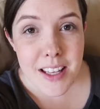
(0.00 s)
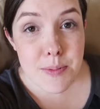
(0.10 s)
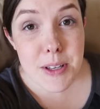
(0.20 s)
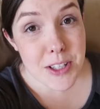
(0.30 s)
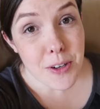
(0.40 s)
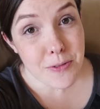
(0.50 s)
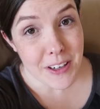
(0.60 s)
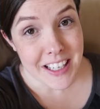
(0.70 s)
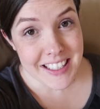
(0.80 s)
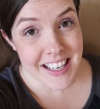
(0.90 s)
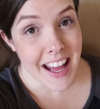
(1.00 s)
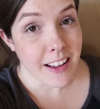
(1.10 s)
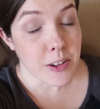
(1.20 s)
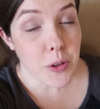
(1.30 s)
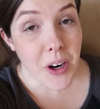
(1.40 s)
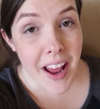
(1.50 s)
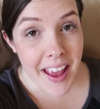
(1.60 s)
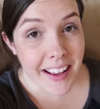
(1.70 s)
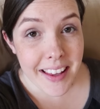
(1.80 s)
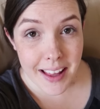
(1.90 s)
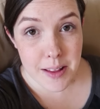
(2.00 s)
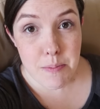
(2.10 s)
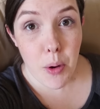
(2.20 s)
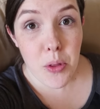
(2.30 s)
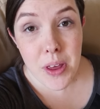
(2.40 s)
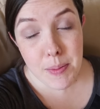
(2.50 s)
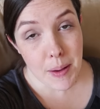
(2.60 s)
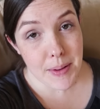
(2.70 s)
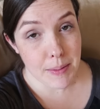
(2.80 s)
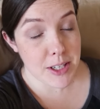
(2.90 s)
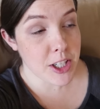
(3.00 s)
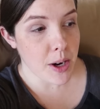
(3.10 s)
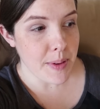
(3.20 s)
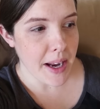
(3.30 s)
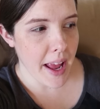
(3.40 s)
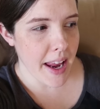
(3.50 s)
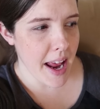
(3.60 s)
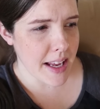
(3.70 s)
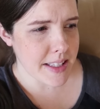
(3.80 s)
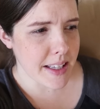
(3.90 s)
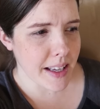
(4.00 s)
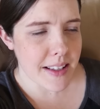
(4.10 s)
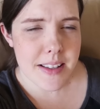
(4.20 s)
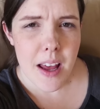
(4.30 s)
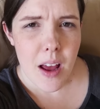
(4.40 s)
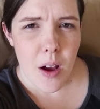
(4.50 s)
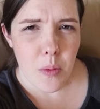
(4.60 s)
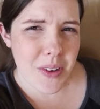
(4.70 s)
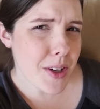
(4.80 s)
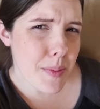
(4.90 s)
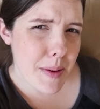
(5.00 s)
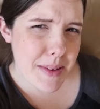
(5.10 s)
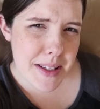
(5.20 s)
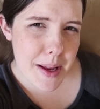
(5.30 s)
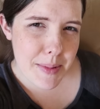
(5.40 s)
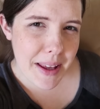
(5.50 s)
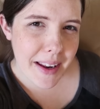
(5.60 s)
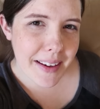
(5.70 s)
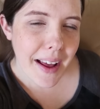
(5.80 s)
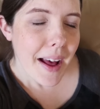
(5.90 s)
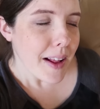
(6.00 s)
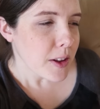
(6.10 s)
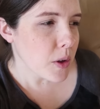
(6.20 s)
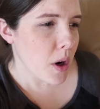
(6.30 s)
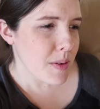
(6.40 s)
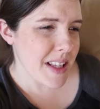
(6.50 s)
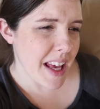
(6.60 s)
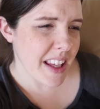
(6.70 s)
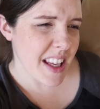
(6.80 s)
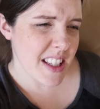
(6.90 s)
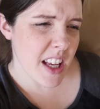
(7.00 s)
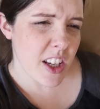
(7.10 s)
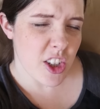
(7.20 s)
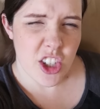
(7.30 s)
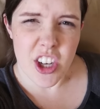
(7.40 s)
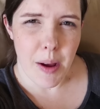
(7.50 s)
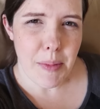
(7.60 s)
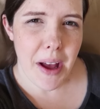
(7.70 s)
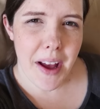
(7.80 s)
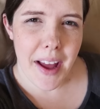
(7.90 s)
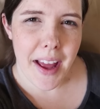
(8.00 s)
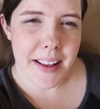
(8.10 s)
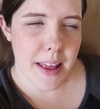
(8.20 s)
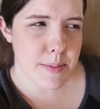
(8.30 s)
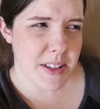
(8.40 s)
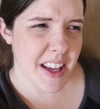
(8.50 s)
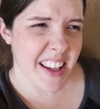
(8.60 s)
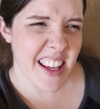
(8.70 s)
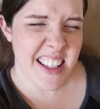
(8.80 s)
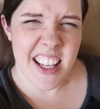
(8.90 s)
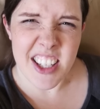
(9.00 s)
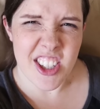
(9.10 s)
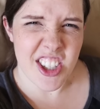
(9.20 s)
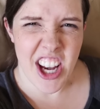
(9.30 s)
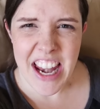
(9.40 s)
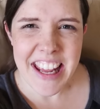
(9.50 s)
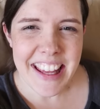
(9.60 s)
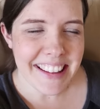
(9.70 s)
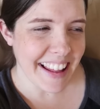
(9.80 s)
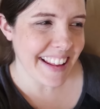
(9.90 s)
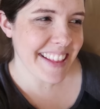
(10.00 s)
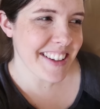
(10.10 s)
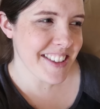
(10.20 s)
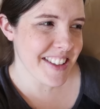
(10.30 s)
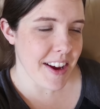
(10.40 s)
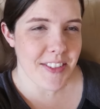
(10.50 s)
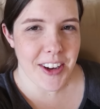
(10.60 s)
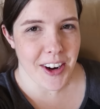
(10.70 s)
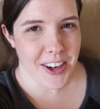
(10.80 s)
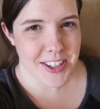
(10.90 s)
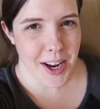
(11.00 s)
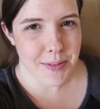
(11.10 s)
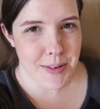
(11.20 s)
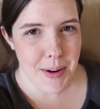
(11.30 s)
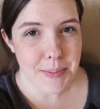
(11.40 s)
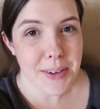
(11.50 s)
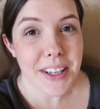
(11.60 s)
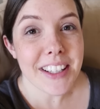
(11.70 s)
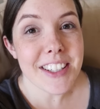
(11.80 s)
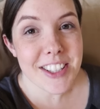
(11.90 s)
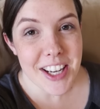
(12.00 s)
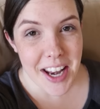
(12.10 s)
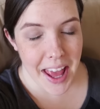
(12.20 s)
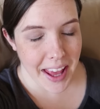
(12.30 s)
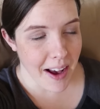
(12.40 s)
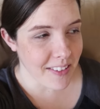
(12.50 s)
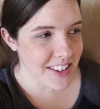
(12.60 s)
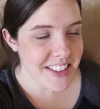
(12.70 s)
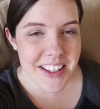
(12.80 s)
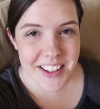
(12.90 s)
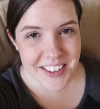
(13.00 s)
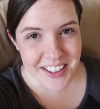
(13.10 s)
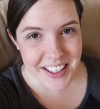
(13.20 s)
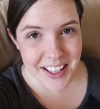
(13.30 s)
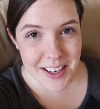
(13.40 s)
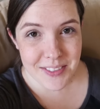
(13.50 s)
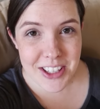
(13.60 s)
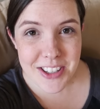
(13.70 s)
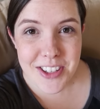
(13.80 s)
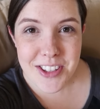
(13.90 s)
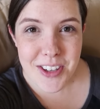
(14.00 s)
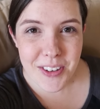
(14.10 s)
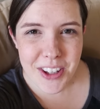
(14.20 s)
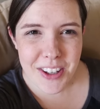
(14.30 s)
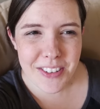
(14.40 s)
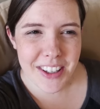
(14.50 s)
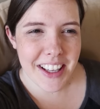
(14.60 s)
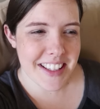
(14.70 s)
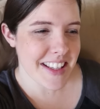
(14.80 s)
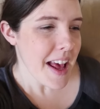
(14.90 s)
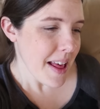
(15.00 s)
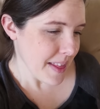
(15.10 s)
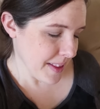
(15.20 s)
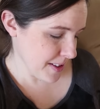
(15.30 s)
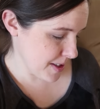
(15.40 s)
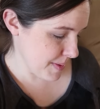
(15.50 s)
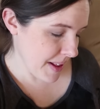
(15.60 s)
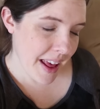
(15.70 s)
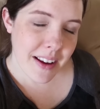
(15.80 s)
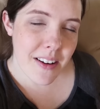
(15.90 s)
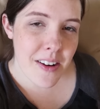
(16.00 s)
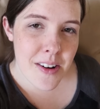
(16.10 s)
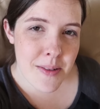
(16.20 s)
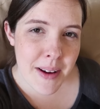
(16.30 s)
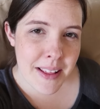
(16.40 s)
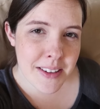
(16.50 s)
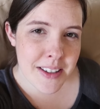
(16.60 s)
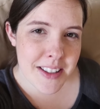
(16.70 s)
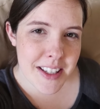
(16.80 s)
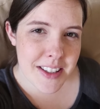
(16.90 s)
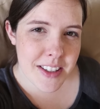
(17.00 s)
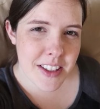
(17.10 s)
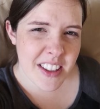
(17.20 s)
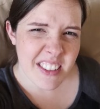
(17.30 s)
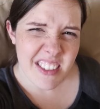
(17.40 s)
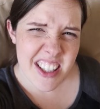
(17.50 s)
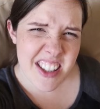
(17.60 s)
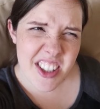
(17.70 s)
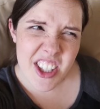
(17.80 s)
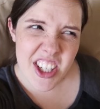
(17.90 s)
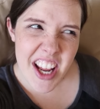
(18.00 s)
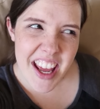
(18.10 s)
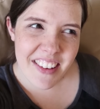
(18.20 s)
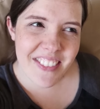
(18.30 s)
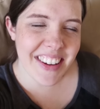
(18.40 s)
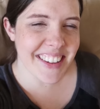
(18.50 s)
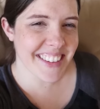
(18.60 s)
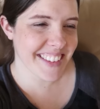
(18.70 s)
It's been so funny today. Laura and Caleb both keep coming up to Jeremy and I and asking us, what's our baby's name again? Laura was like, is it Gemma? And Caleb was like, is it Jenny? Like, they're just having a hard time remembering Janae. Obviously, they're gonna get it, but it's just so cute because they'll just be like, oh, my little sister, what's her name?